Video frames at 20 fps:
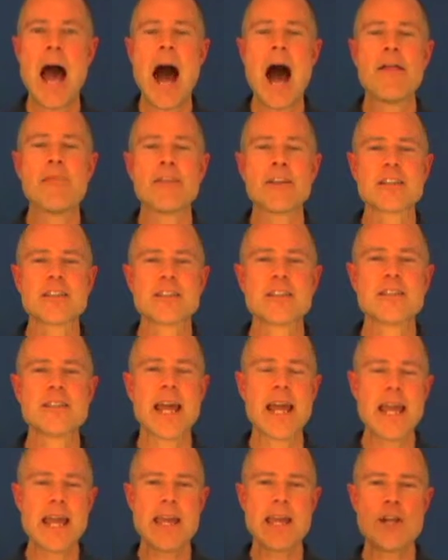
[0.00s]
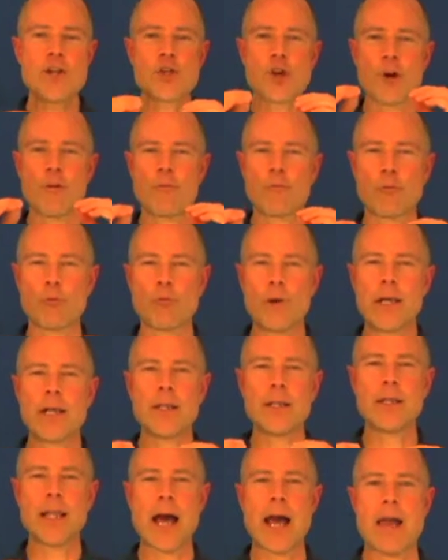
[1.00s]
On the stage of
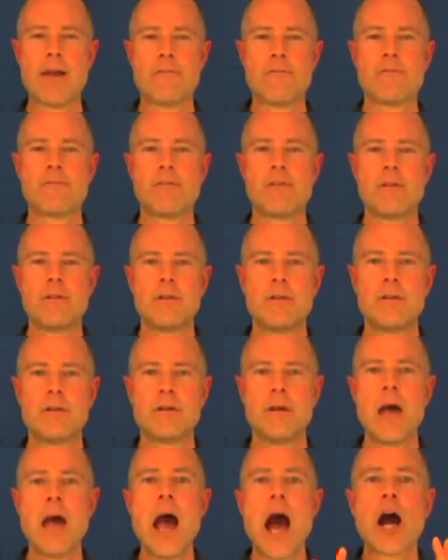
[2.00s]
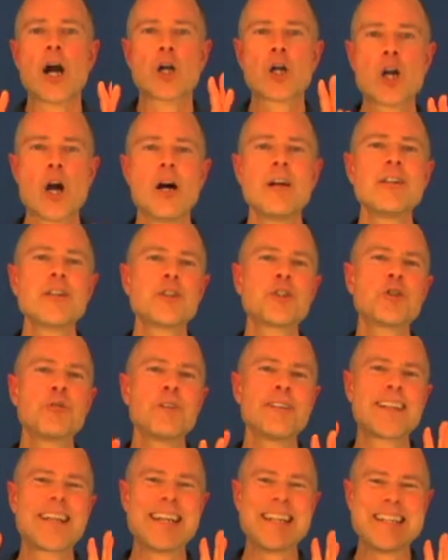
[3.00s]
real life, our
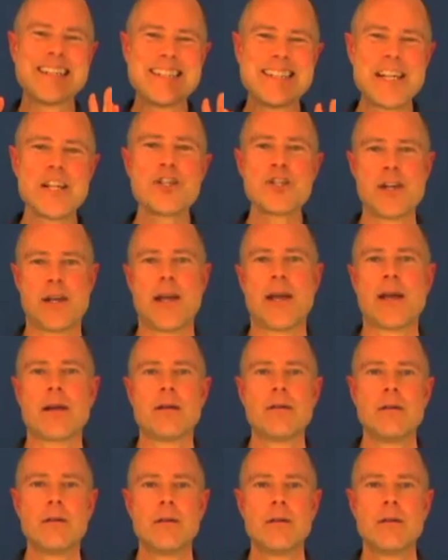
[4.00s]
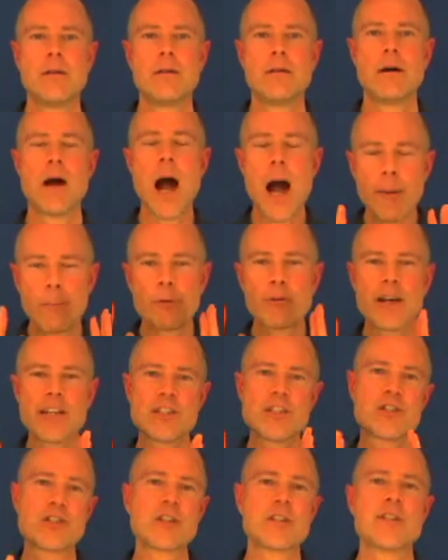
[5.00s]
cultural conditioning
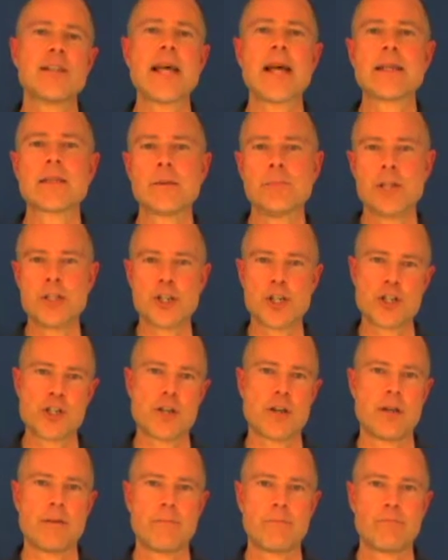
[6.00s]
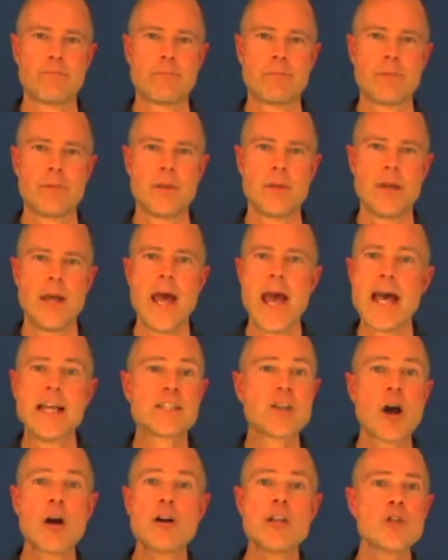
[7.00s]
operates just like the magician.
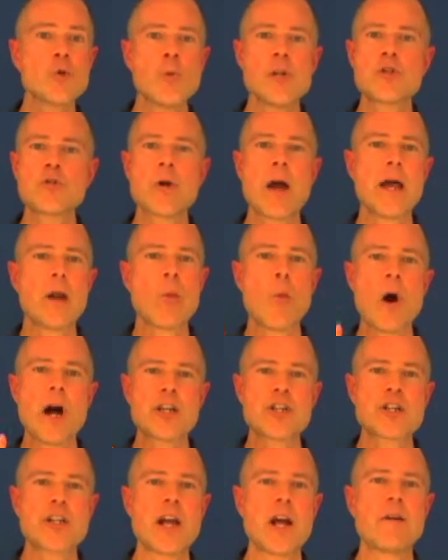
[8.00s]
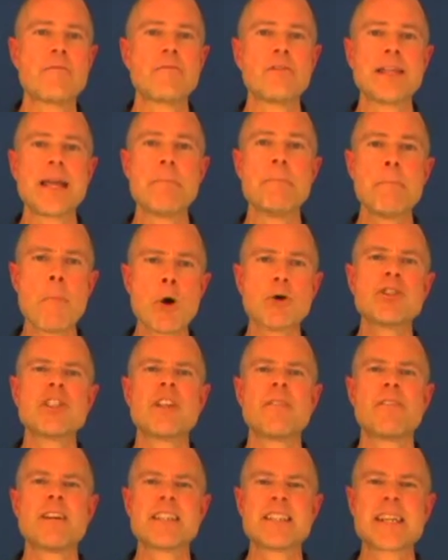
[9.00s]
As hard as we try to watch carefully,
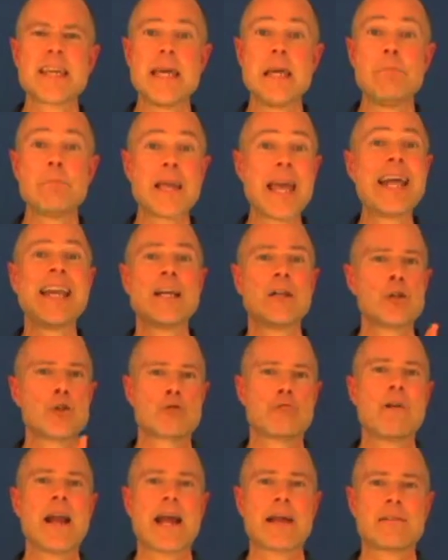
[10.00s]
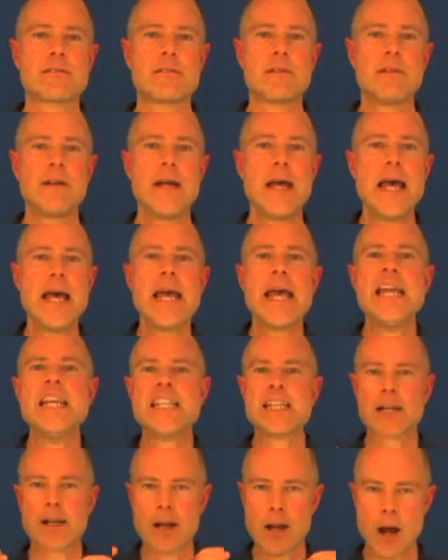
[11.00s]
most of us keep getting tricked
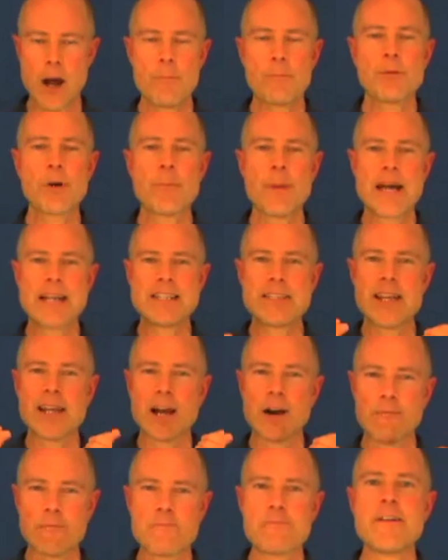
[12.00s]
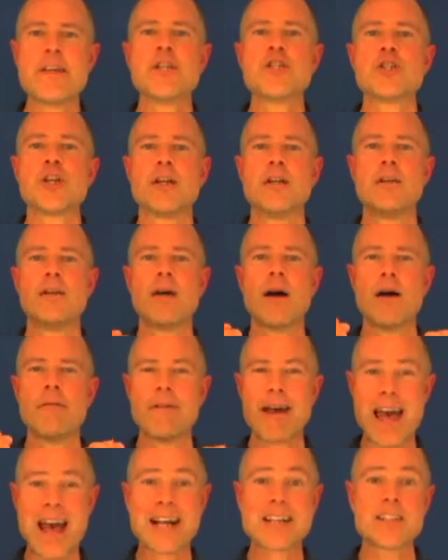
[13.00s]
into compromising our vision
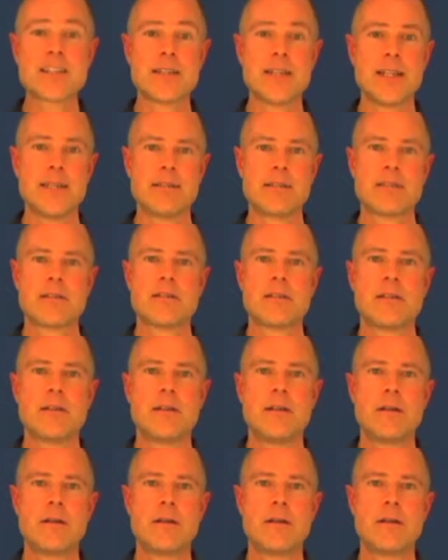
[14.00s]
of excellence.